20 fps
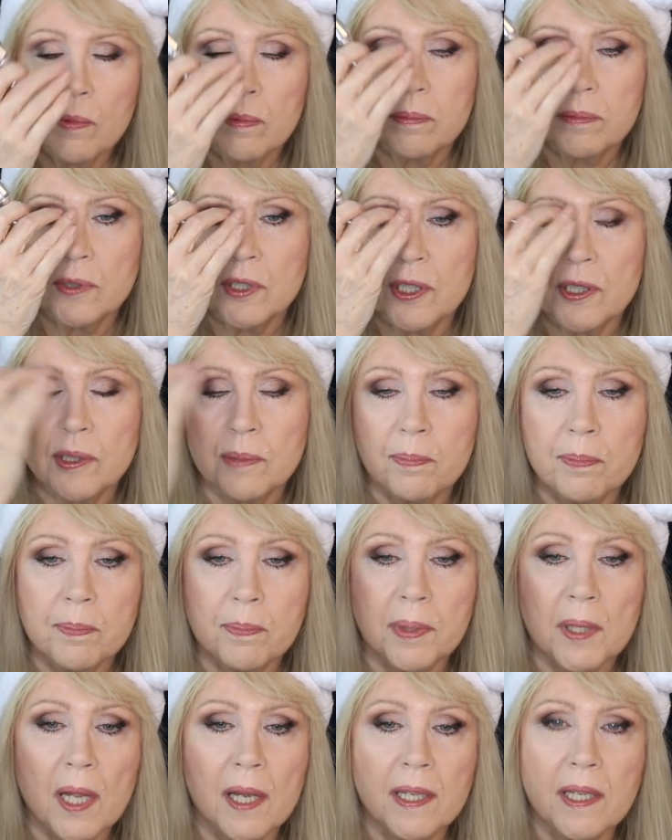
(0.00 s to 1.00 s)
just
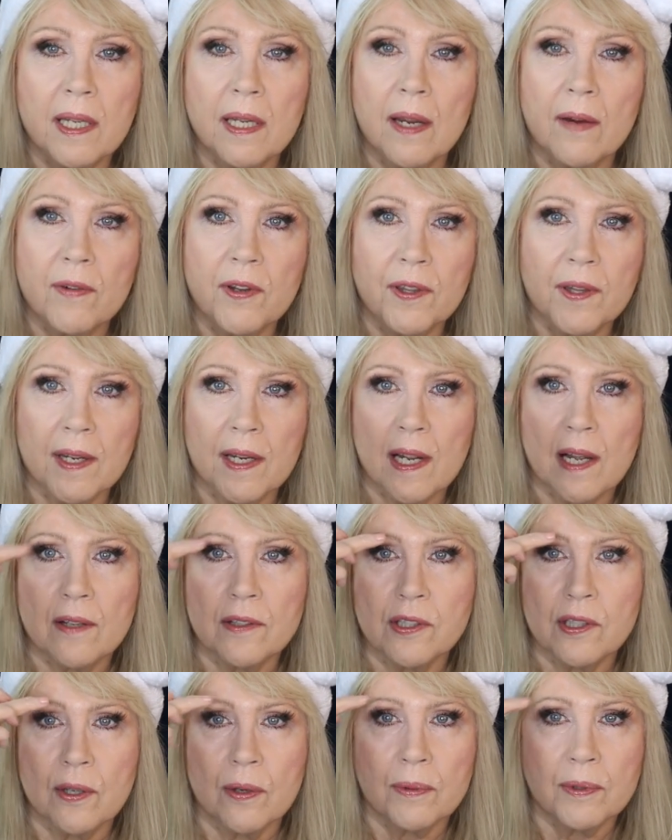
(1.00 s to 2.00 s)
plucking everything out
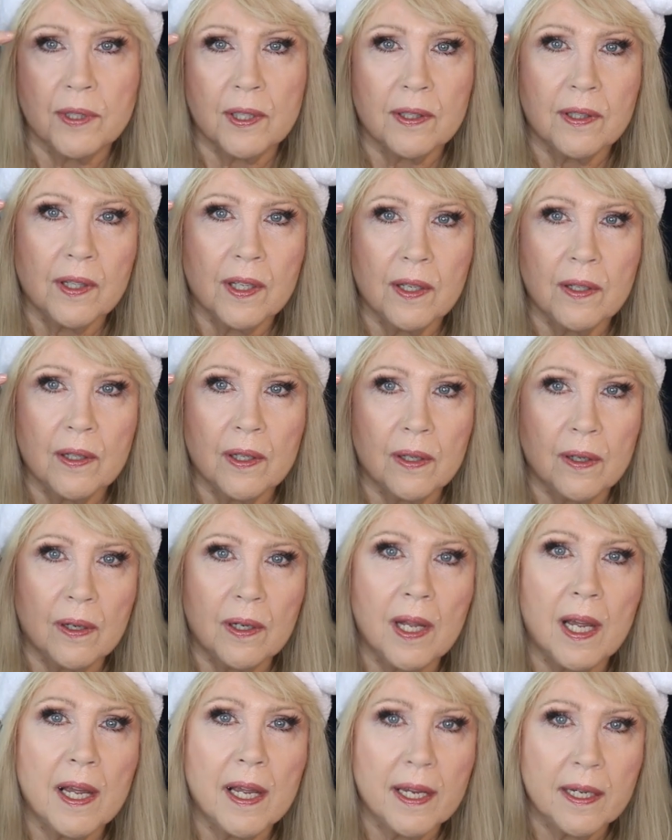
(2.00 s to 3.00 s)
so it was a thin little
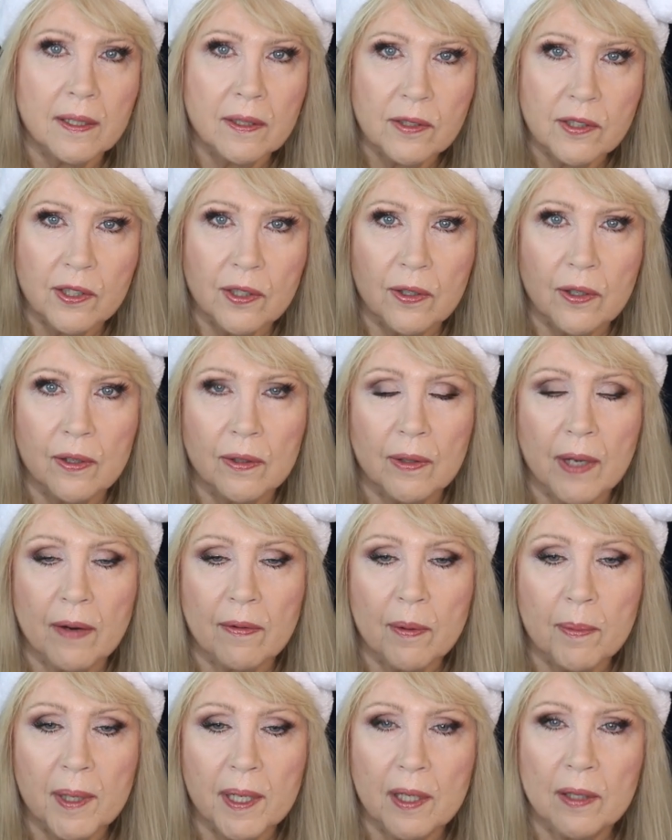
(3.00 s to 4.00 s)
line, so
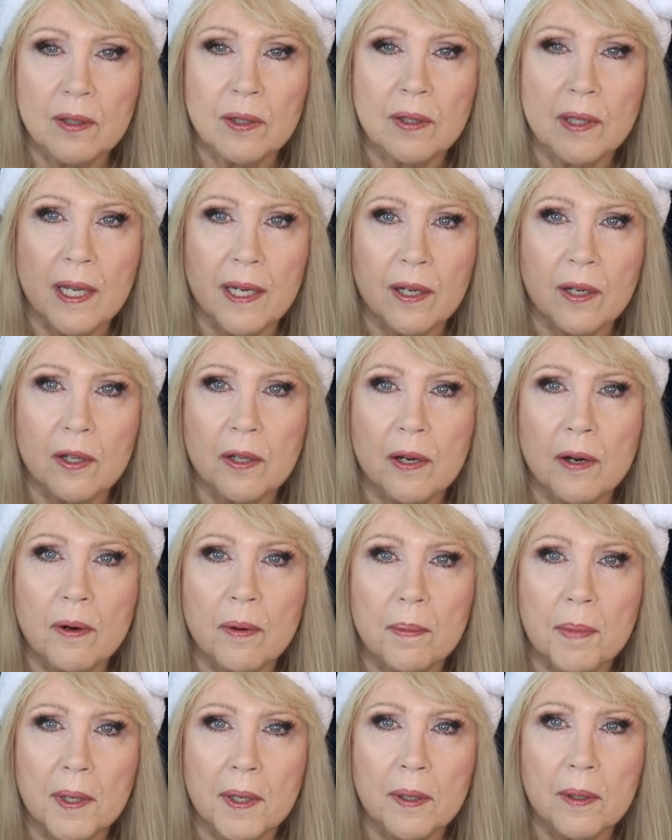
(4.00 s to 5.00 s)
everybody looked like Clara
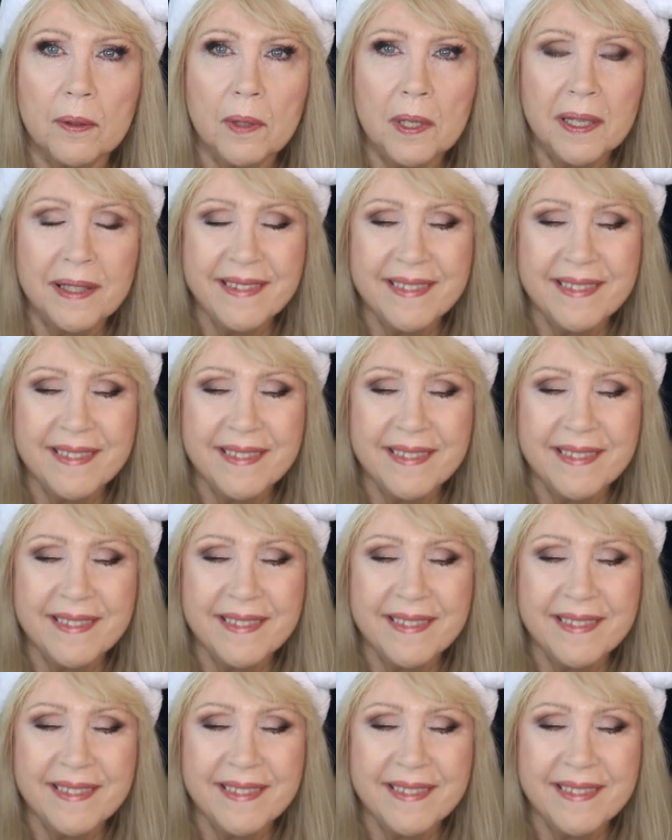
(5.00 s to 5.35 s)
Bow,